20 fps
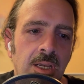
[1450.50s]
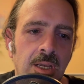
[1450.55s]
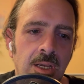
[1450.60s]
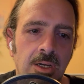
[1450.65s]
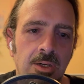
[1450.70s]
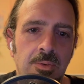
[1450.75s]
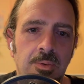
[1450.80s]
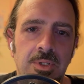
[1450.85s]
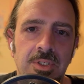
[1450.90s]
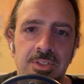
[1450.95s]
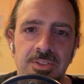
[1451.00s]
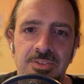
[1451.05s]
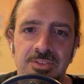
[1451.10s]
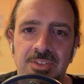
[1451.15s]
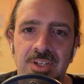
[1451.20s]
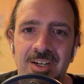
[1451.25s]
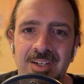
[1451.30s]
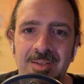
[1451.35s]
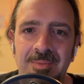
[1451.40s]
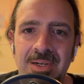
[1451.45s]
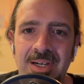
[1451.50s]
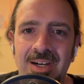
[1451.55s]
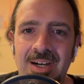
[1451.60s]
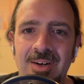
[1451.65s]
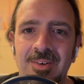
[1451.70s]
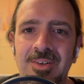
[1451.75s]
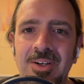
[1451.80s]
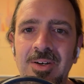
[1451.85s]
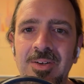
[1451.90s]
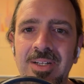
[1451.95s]
was talking about how
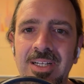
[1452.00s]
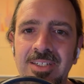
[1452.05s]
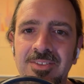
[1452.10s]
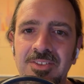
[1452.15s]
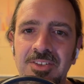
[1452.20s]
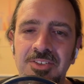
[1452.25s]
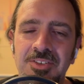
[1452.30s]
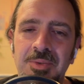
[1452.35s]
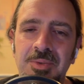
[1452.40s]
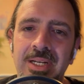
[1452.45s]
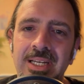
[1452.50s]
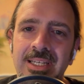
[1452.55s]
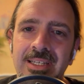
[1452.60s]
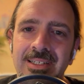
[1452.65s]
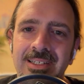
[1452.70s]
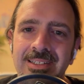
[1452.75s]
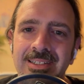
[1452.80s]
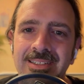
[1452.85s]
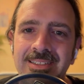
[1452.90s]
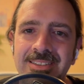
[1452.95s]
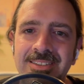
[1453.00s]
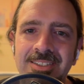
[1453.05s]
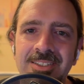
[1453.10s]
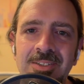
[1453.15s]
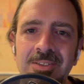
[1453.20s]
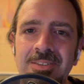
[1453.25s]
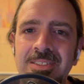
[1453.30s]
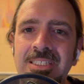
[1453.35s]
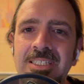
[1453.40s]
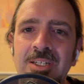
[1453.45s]
Codex is great and you
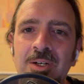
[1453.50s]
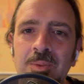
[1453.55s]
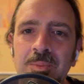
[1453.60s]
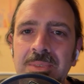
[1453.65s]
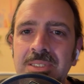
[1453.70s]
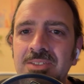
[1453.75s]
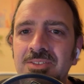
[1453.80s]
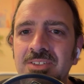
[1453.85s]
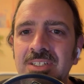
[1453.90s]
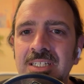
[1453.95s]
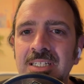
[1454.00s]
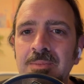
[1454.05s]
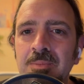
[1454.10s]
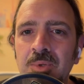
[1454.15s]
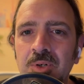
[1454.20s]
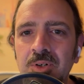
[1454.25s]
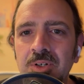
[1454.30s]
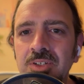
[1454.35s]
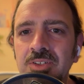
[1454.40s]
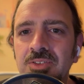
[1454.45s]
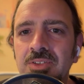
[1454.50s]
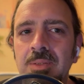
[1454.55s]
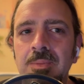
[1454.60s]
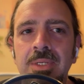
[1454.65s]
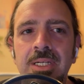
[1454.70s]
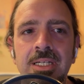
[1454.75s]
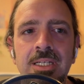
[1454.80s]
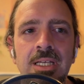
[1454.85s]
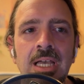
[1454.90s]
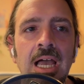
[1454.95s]
don't need Opus anymore. So I'm
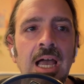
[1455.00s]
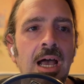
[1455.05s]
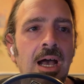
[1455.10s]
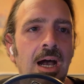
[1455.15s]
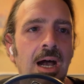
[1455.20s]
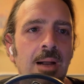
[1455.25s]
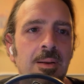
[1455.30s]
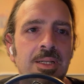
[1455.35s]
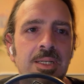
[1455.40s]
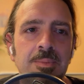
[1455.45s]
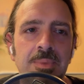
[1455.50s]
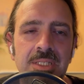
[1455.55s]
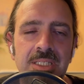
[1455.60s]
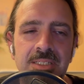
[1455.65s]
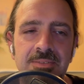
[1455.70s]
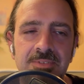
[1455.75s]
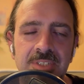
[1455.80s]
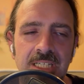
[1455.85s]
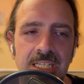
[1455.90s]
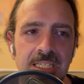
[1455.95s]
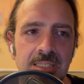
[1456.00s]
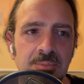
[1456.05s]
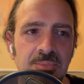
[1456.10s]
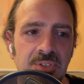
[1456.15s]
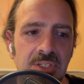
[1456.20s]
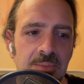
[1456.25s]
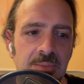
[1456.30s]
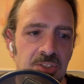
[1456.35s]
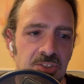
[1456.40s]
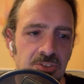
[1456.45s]
like, I'm gonna believe James
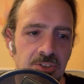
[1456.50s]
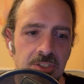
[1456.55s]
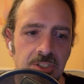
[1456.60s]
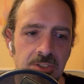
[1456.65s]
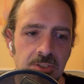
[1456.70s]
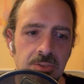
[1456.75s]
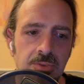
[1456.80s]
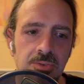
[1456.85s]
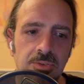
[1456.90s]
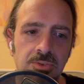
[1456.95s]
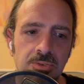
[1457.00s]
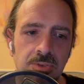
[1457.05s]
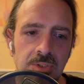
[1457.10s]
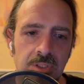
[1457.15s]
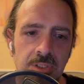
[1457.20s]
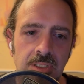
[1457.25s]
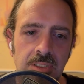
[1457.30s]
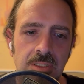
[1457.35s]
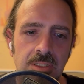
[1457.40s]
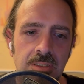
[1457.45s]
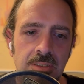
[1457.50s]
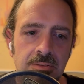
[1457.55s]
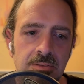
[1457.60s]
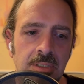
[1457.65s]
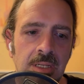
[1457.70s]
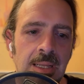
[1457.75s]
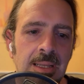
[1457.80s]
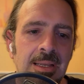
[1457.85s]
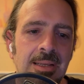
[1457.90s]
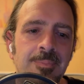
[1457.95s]
and I'm just gonna use.
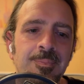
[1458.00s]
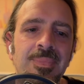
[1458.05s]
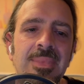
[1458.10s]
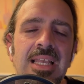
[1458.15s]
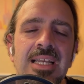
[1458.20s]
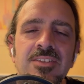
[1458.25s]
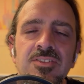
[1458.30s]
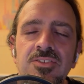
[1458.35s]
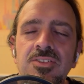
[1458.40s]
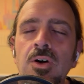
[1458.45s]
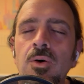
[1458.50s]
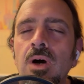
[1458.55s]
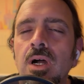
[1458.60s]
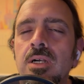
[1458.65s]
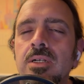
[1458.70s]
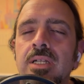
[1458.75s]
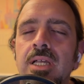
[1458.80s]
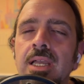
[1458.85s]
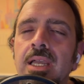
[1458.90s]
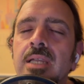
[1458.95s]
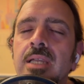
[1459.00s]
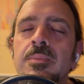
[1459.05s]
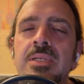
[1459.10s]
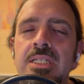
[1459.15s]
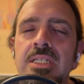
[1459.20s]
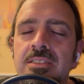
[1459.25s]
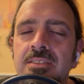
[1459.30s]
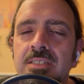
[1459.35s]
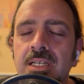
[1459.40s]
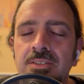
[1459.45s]
It's so hard to
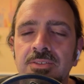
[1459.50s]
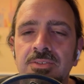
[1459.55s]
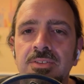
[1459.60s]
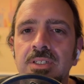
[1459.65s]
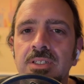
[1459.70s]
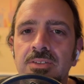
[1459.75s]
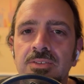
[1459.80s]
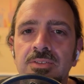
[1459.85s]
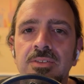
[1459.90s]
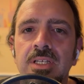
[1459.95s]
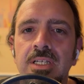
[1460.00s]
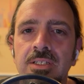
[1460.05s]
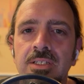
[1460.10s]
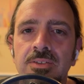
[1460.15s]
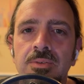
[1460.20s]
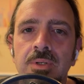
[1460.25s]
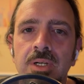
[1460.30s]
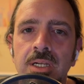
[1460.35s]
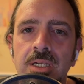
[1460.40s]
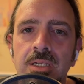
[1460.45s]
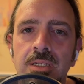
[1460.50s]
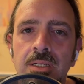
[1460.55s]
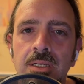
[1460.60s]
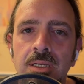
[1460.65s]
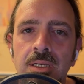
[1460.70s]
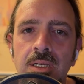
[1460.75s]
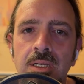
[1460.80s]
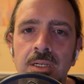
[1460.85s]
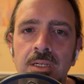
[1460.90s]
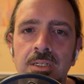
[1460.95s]
A/B test these things, right?
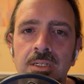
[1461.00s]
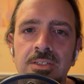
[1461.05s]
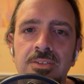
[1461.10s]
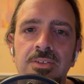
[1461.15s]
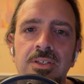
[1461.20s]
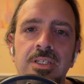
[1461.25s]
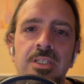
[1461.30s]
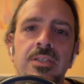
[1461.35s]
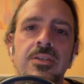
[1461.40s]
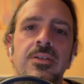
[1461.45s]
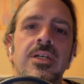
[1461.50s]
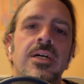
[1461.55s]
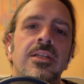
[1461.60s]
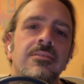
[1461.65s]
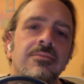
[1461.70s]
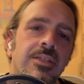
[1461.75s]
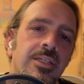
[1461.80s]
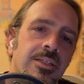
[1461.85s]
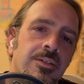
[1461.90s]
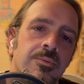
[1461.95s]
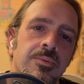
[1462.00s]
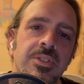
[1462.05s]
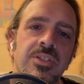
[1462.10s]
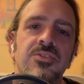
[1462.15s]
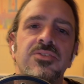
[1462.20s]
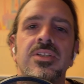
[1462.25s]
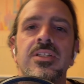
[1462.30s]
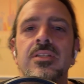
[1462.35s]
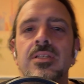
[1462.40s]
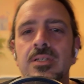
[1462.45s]
Because like you got to like
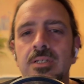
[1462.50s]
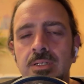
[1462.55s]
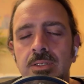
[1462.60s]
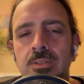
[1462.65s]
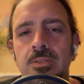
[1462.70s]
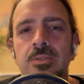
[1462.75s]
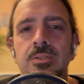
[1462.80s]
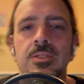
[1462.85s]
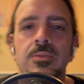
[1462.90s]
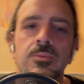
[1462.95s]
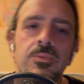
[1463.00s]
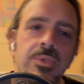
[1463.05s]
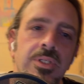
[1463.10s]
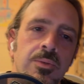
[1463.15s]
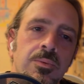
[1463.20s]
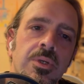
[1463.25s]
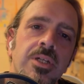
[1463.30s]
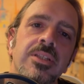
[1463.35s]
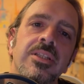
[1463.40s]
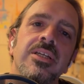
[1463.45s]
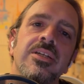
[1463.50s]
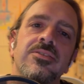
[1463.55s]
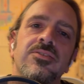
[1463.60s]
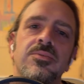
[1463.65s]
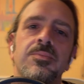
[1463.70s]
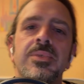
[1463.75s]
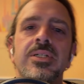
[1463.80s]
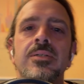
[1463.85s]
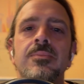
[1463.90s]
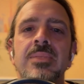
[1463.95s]
reset the code and rerun the
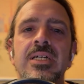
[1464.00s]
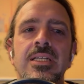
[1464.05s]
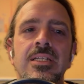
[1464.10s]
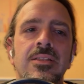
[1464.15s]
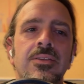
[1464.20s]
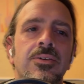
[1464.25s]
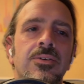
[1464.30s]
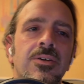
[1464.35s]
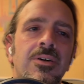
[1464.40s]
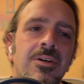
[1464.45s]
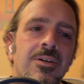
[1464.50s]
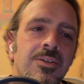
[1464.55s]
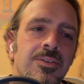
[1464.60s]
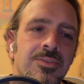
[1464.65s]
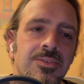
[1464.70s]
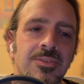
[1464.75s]
experiment, and they're all